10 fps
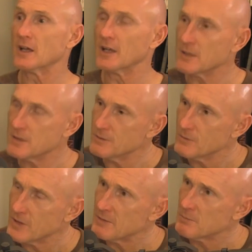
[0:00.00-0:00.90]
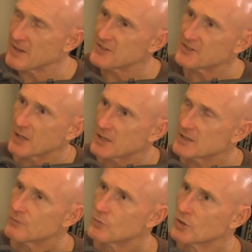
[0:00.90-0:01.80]
And in my study
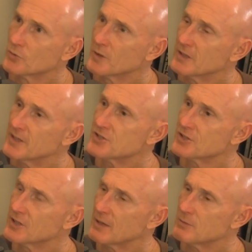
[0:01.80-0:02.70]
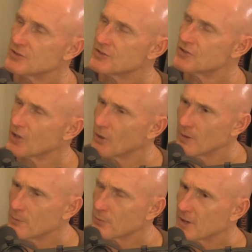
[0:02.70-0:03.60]
of world religion, I was so
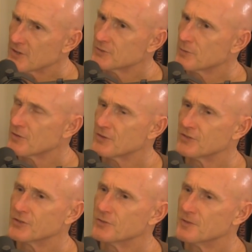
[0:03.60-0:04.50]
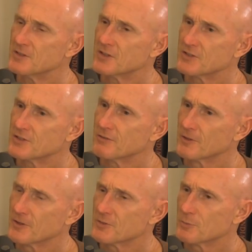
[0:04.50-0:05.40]
impressed with the Sufis because the
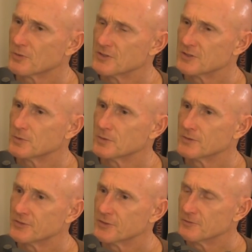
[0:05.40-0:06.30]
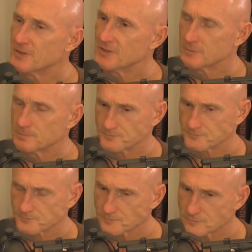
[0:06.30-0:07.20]
first principle of Sufism
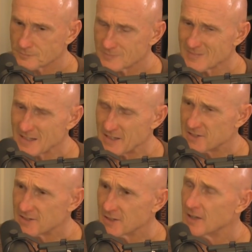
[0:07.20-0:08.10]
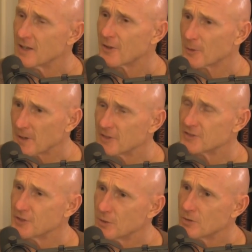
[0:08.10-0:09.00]
is there
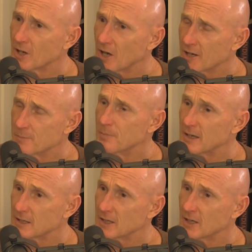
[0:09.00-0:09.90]
is no God but